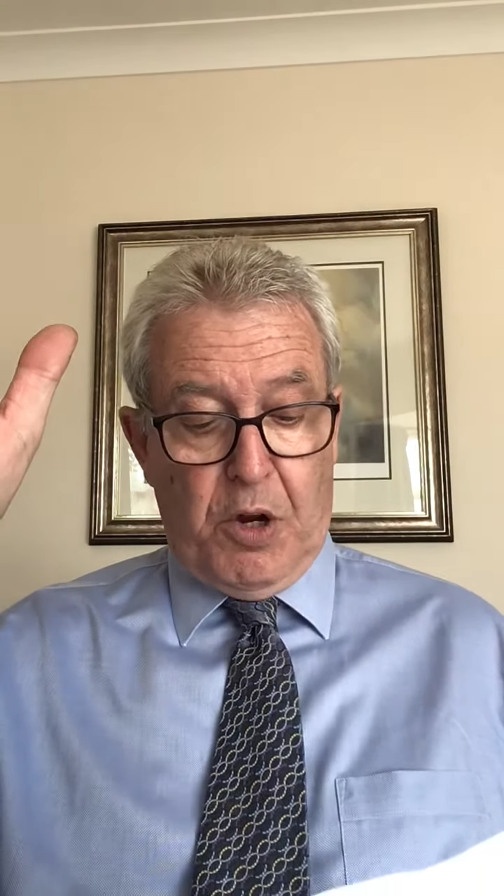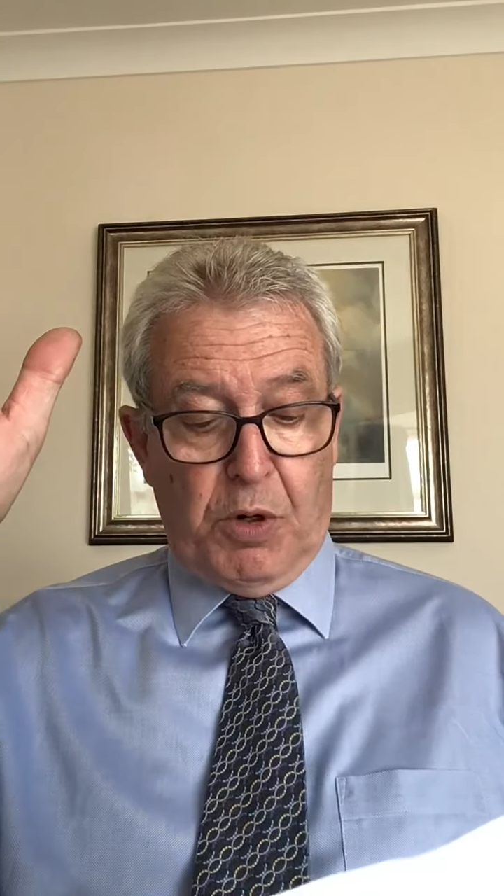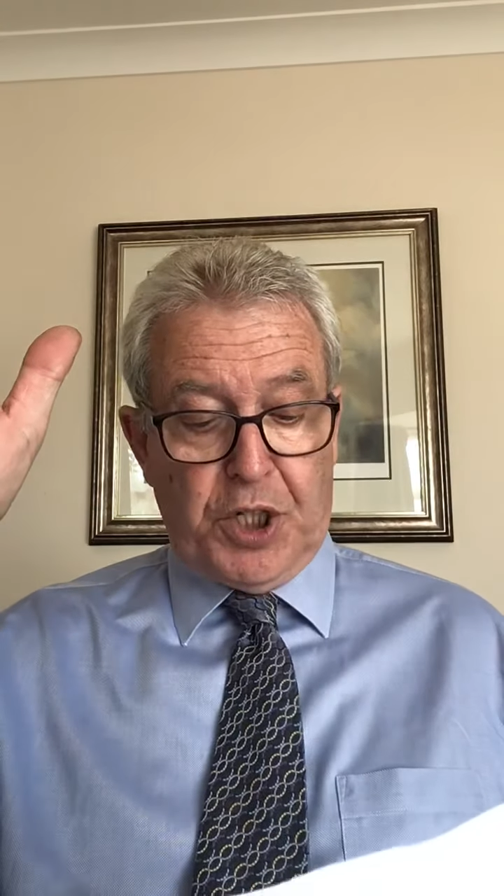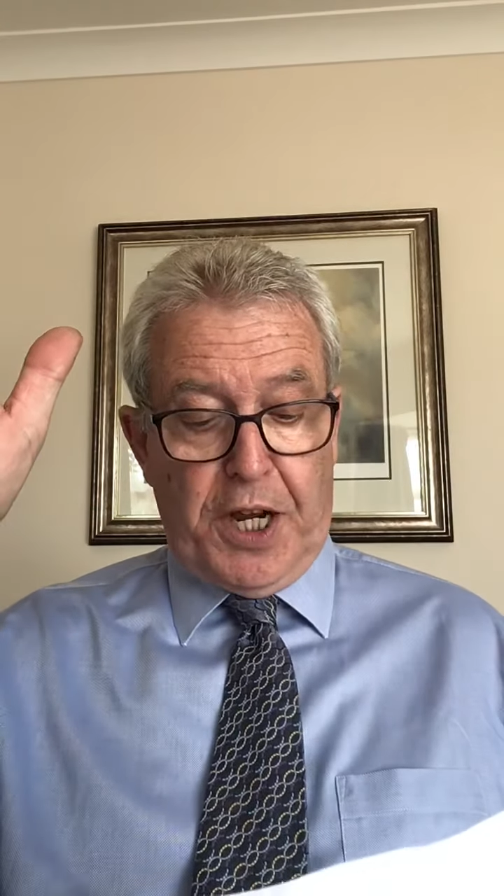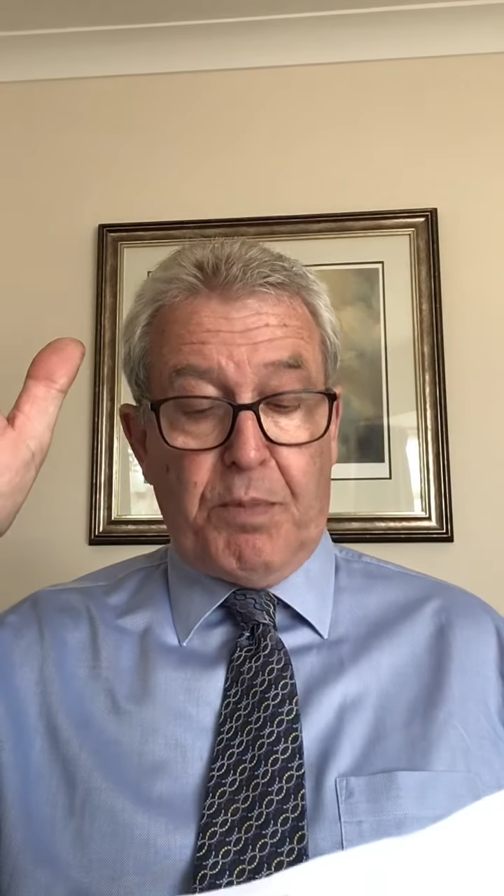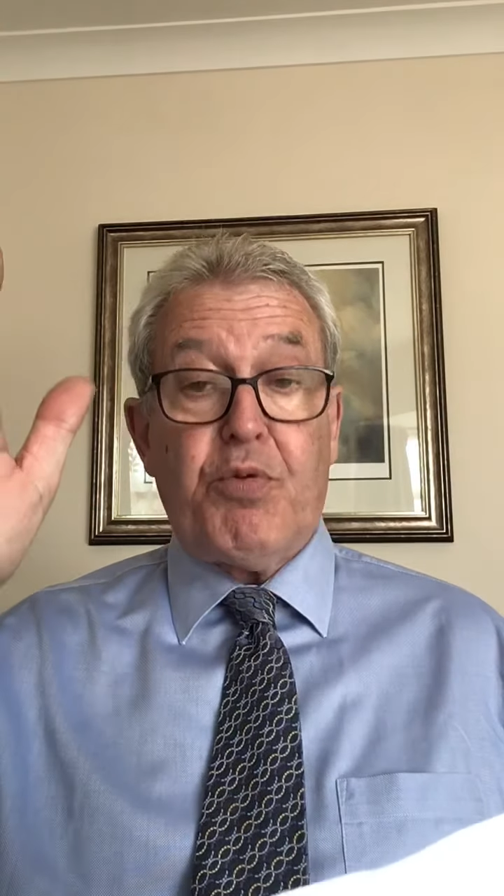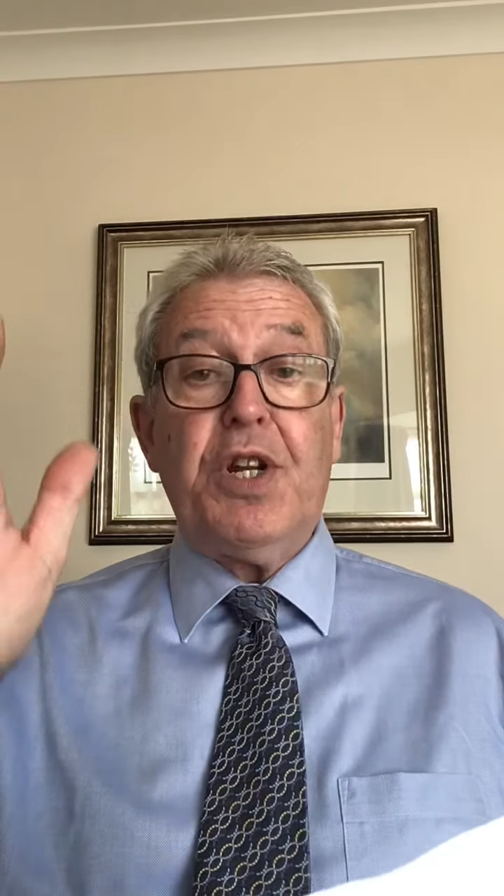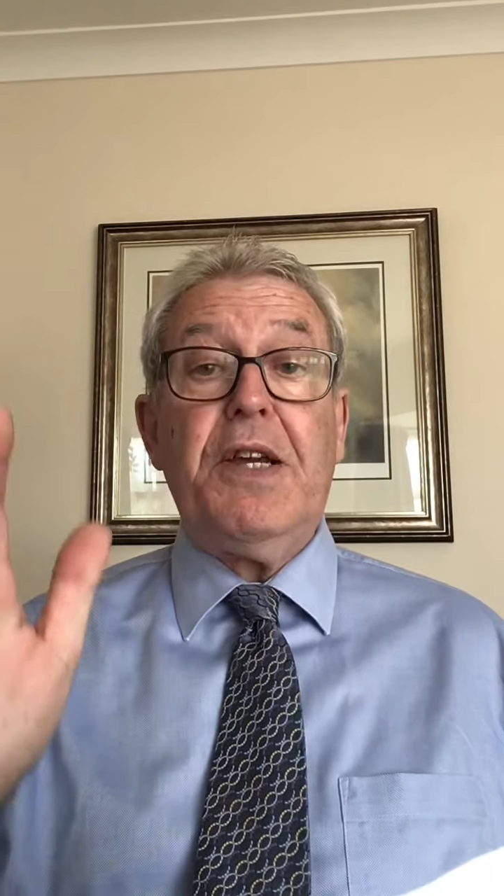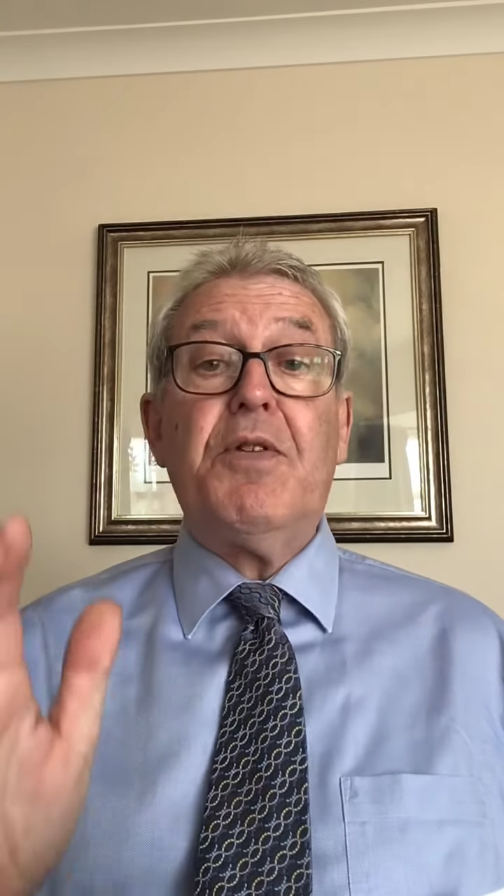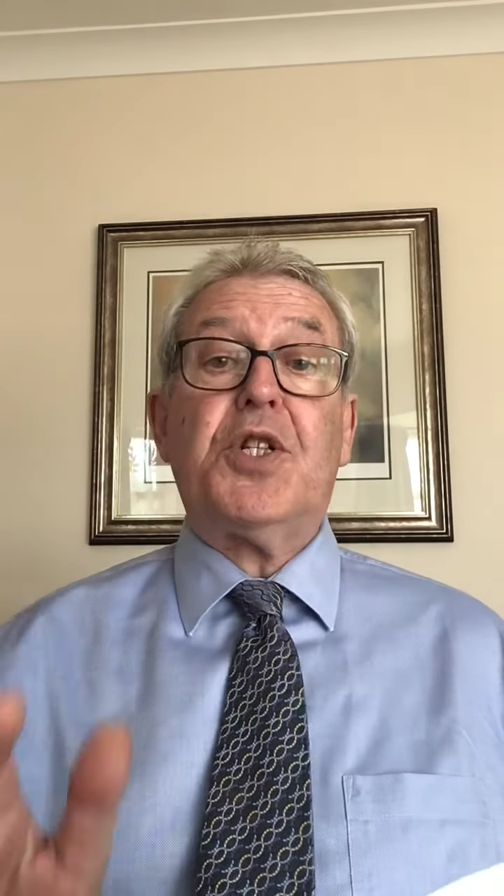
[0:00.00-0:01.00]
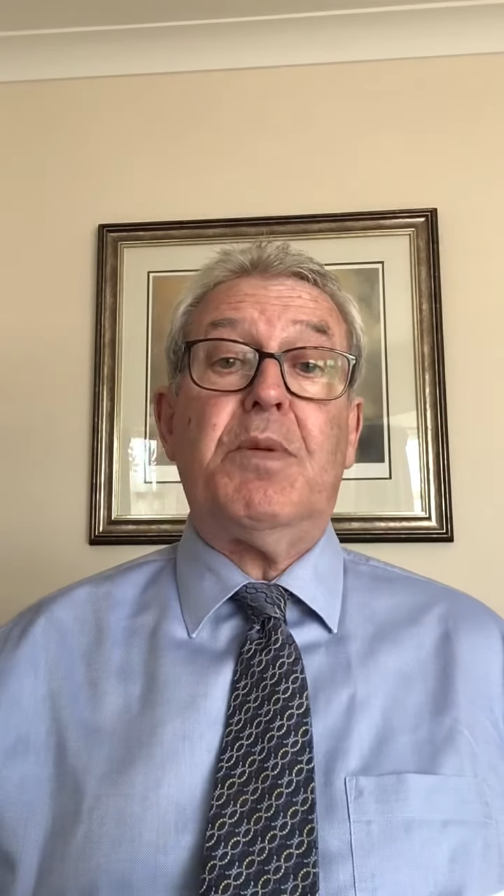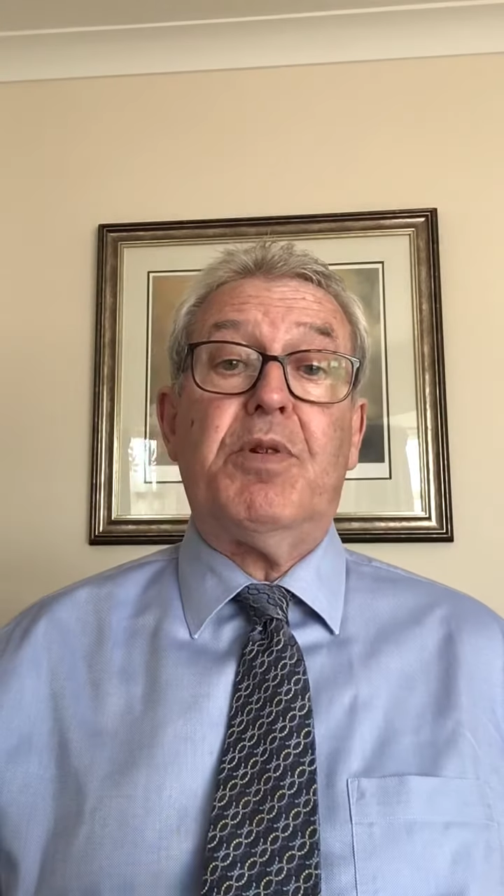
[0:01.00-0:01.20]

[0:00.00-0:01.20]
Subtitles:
which I had previously